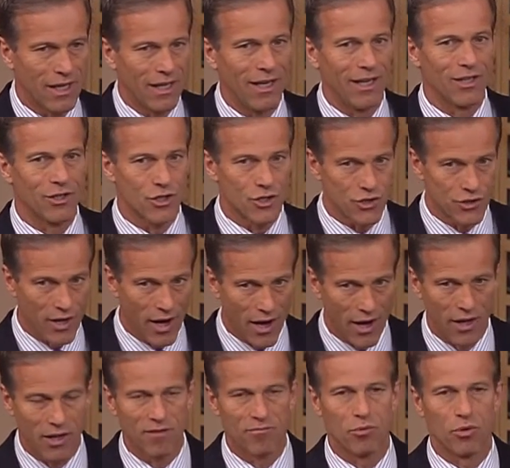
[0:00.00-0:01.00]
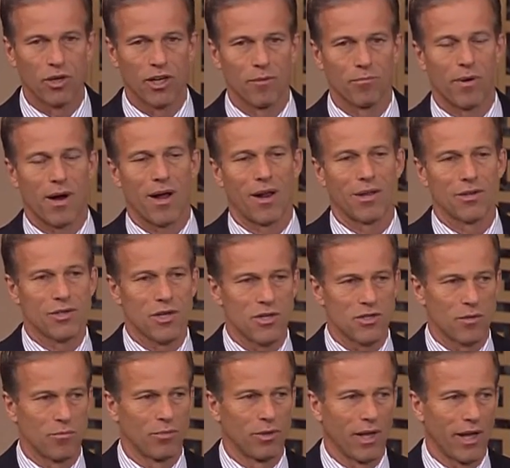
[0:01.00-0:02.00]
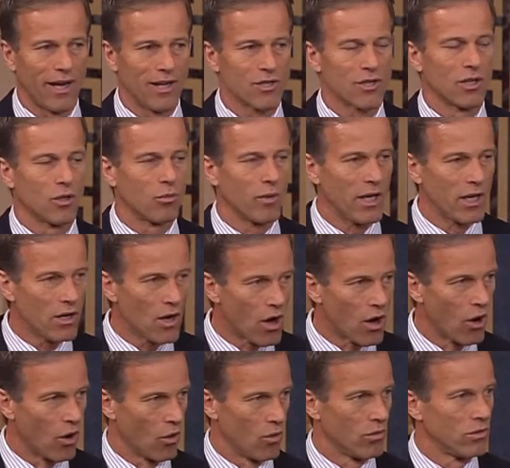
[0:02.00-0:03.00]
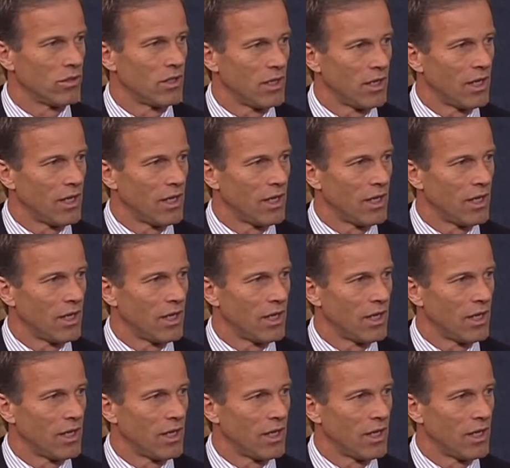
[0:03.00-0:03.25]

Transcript: instead of putting policies in place that we know